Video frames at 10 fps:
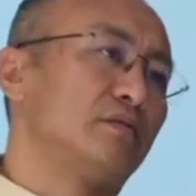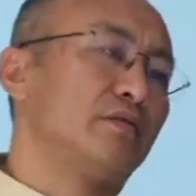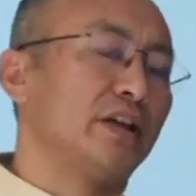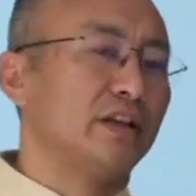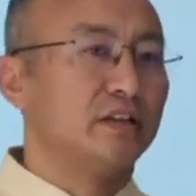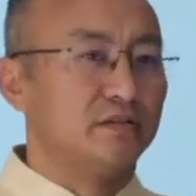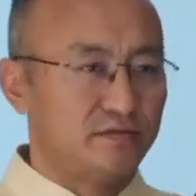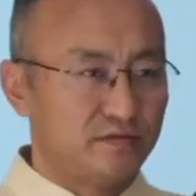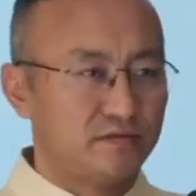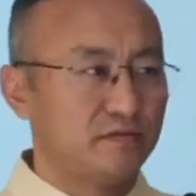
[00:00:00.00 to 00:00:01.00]
quick enough
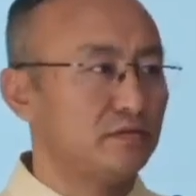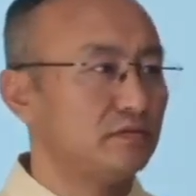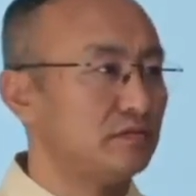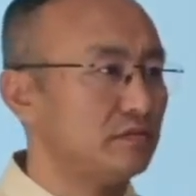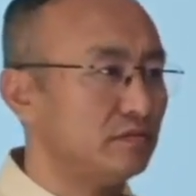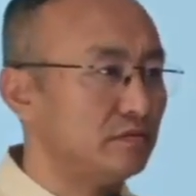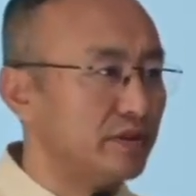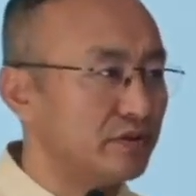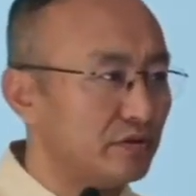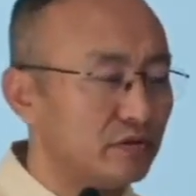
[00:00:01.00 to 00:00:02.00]
to
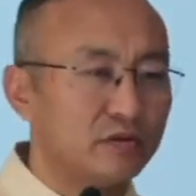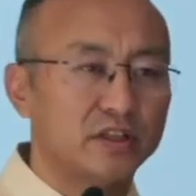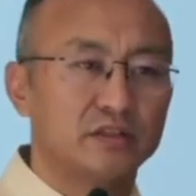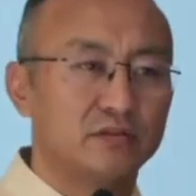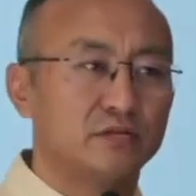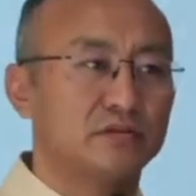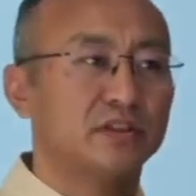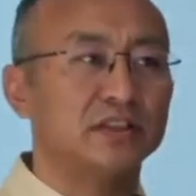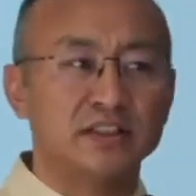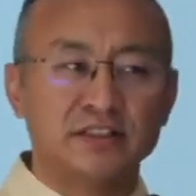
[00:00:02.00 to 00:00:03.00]
ensure that
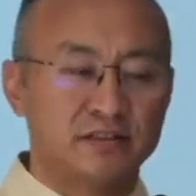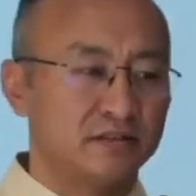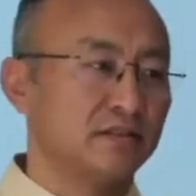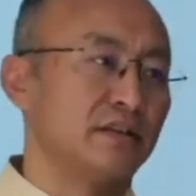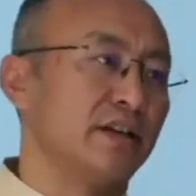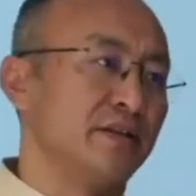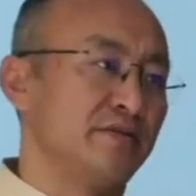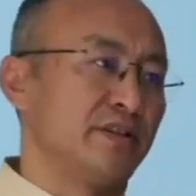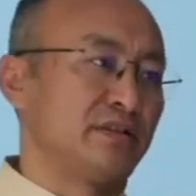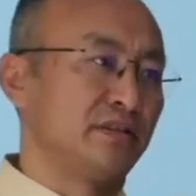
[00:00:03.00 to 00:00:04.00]
those glitches are
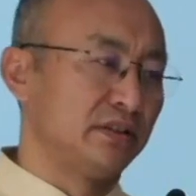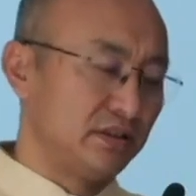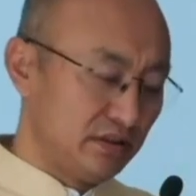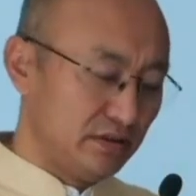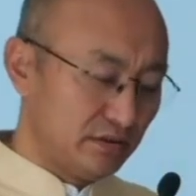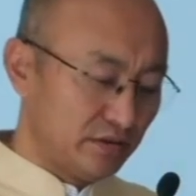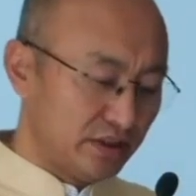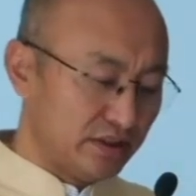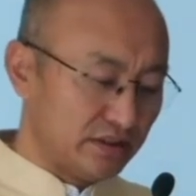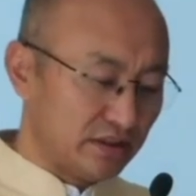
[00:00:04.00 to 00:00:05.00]
addressed. So
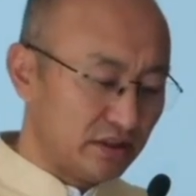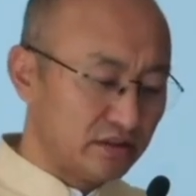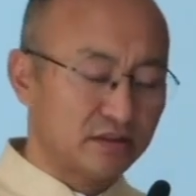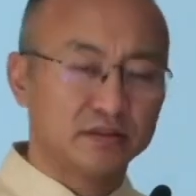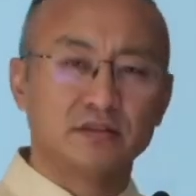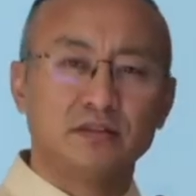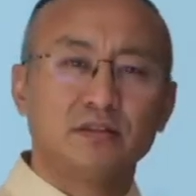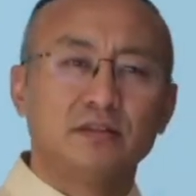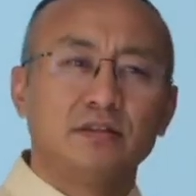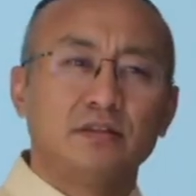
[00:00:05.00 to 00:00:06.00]
that is another
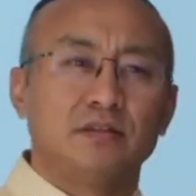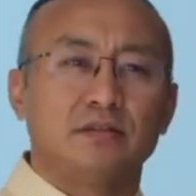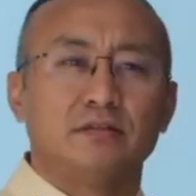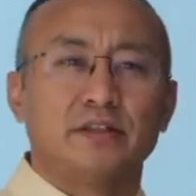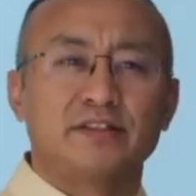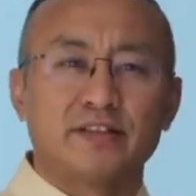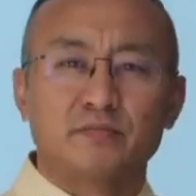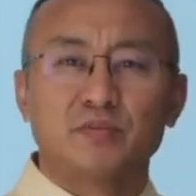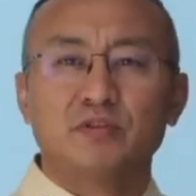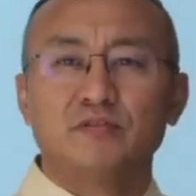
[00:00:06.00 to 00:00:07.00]

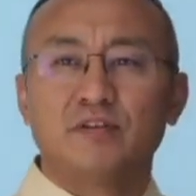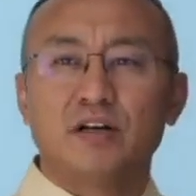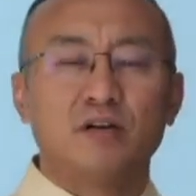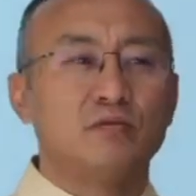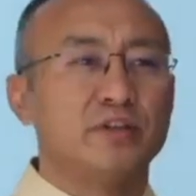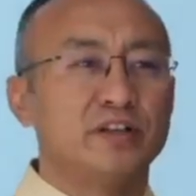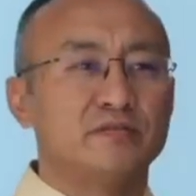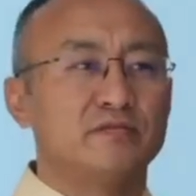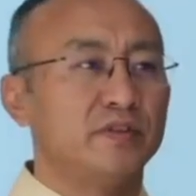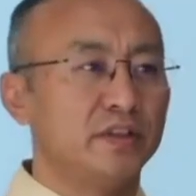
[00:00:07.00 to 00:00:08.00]
example of how we
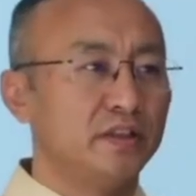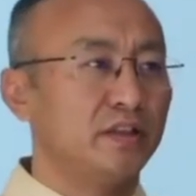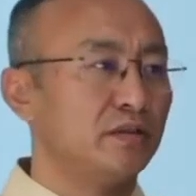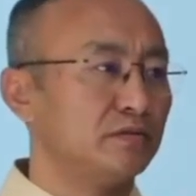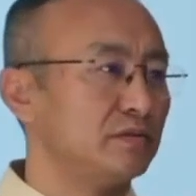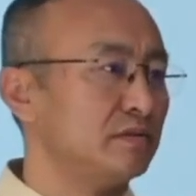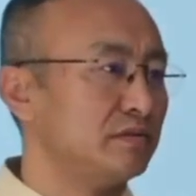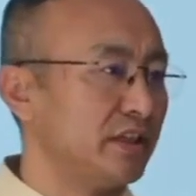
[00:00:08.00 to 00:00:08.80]
have in-house